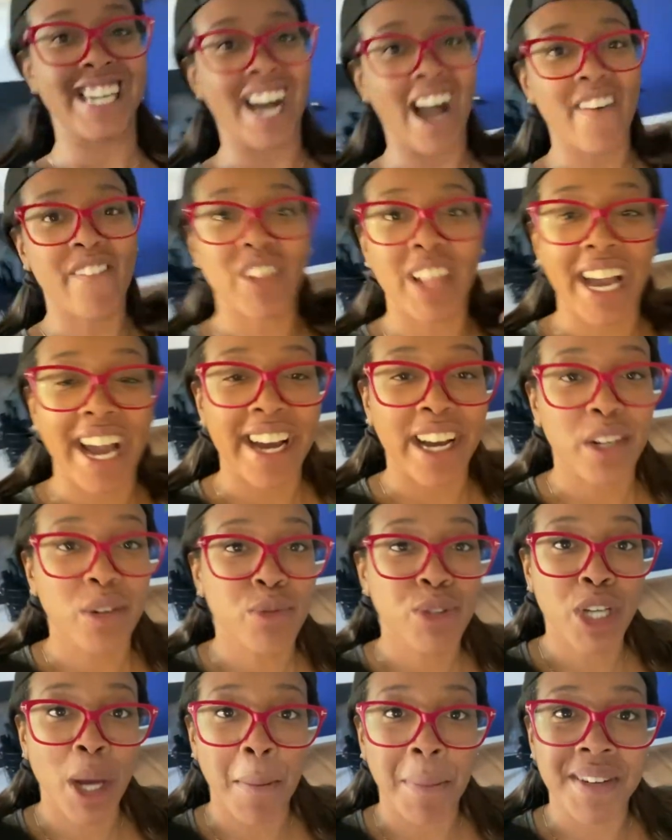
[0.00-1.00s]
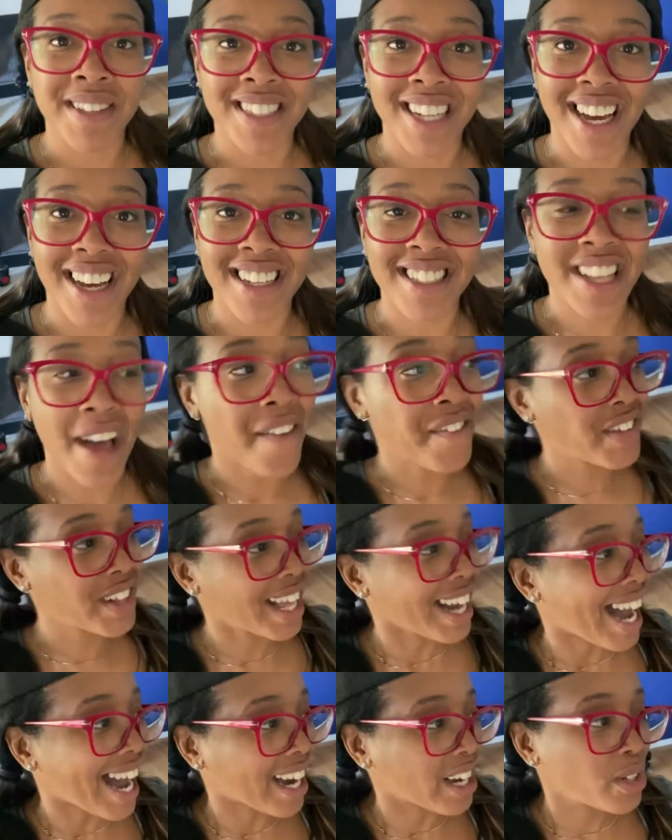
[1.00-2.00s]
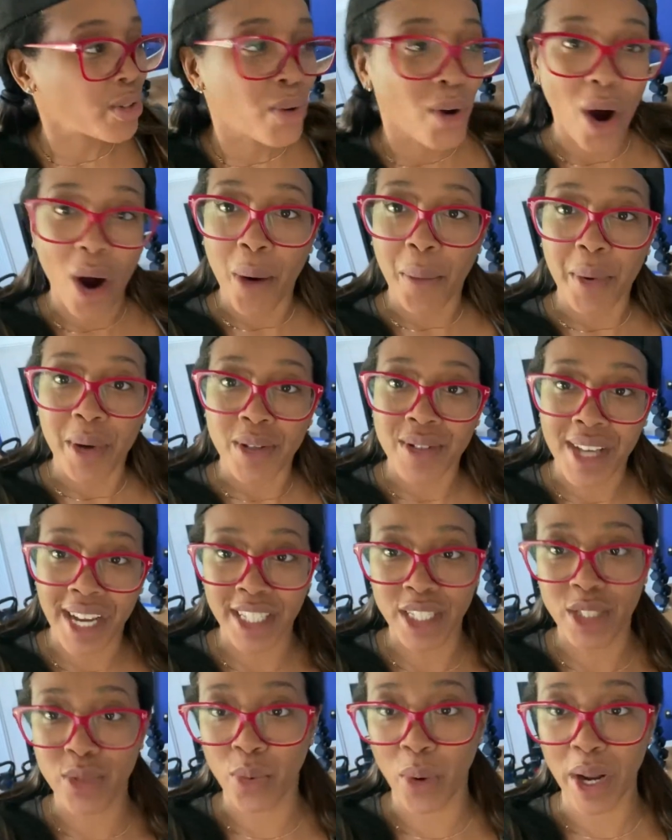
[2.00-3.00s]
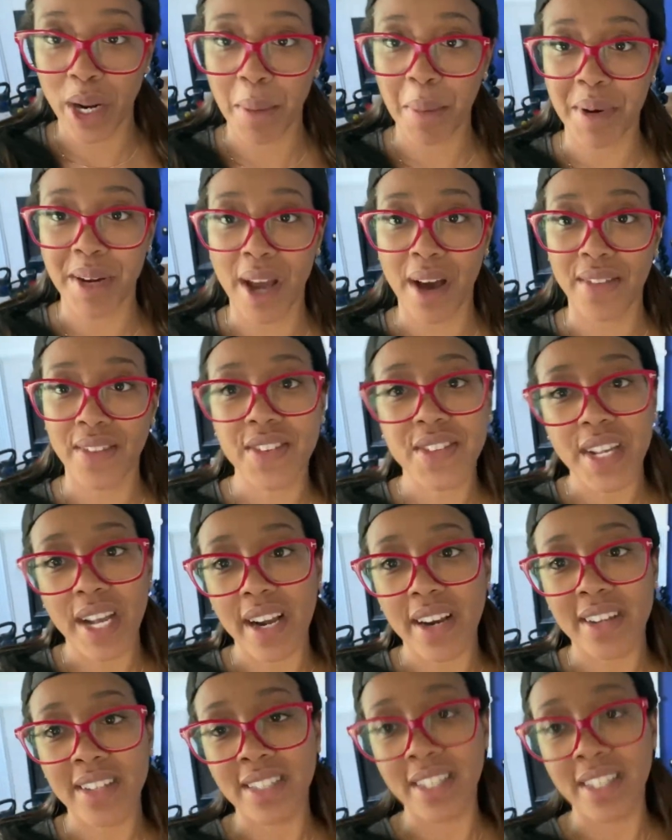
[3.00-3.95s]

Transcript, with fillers: feel like I could do jumping jacks. I feel like I could do cartwheels. I just ran up and down the stairs.